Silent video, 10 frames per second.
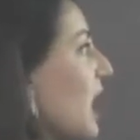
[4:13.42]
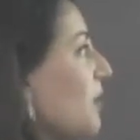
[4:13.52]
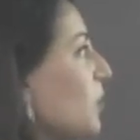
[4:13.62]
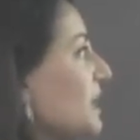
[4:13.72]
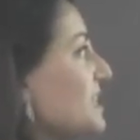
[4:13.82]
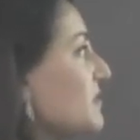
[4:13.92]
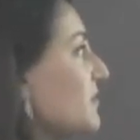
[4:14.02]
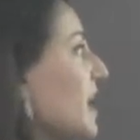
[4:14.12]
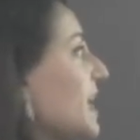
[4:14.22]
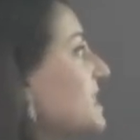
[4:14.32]
I
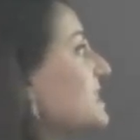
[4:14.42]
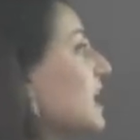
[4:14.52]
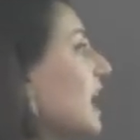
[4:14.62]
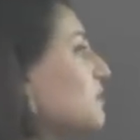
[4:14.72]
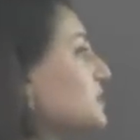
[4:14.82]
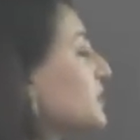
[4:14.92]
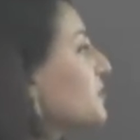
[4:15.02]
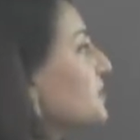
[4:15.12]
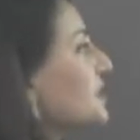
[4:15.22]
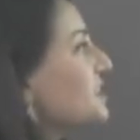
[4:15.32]
was
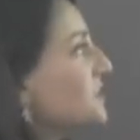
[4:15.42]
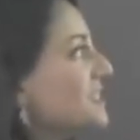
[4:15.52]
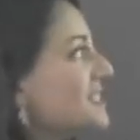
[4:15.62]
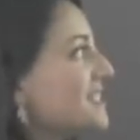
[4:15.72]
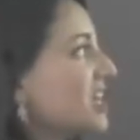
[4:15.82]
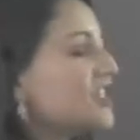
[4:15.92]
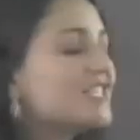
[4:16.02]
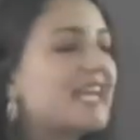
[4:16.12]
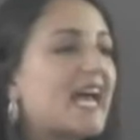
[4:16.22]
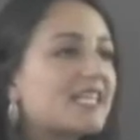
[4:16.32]
looking for the different
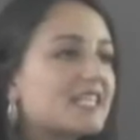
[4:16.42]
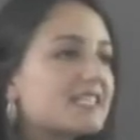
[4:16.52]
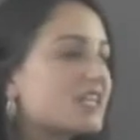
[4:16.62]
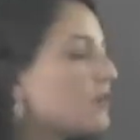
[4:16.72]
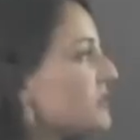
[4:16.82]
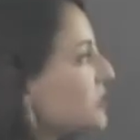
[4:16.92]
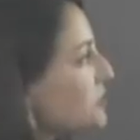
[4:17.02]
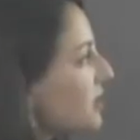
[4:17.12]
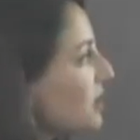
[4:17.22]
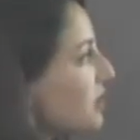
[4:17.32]
discussion tactics that I was
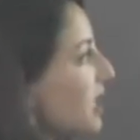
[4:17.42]
using,